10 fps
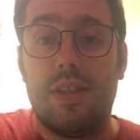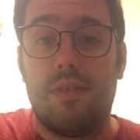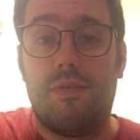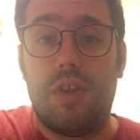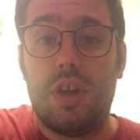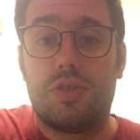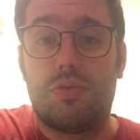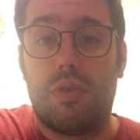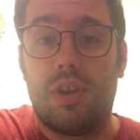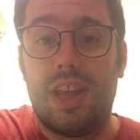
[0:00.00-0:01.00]
The
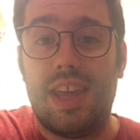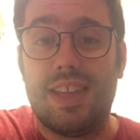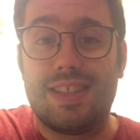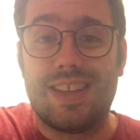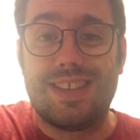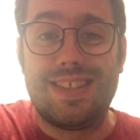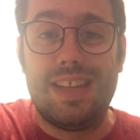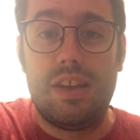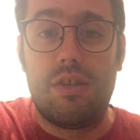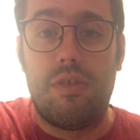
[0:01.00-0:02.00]
first one is
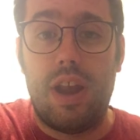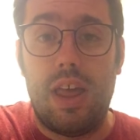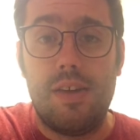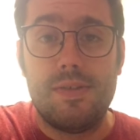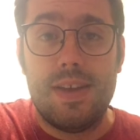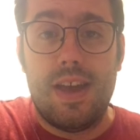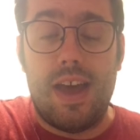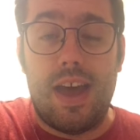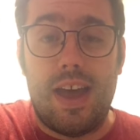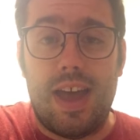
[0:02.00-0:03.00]
Cinderella,
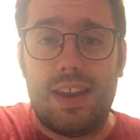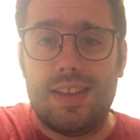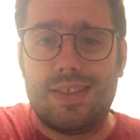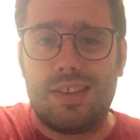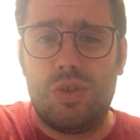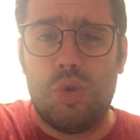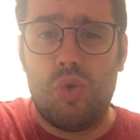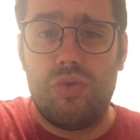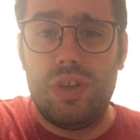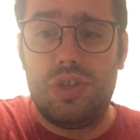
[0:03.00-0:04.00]
and it's a
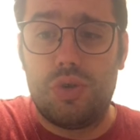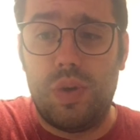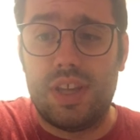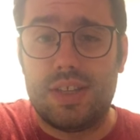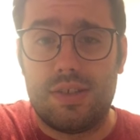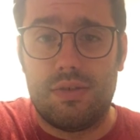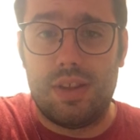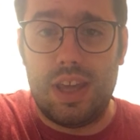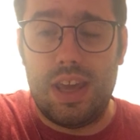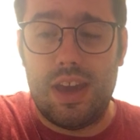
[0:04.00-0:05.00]
gory twist on
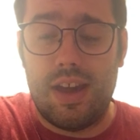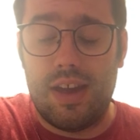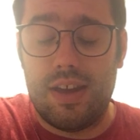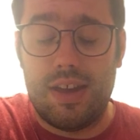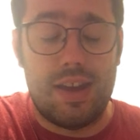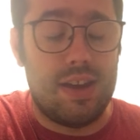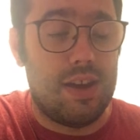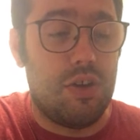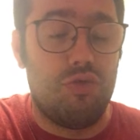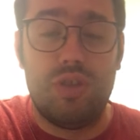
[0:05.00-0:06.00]
the
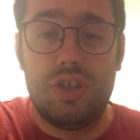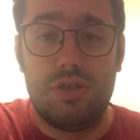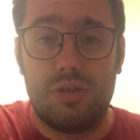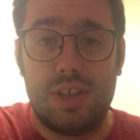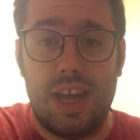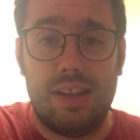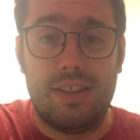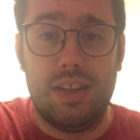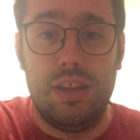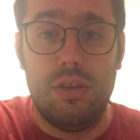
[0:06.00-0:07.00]
original tale
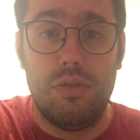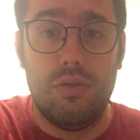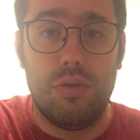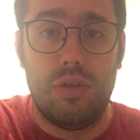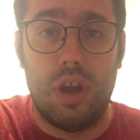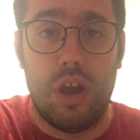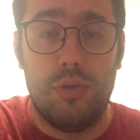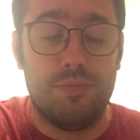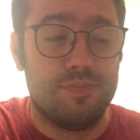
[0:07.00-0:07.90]
that you know.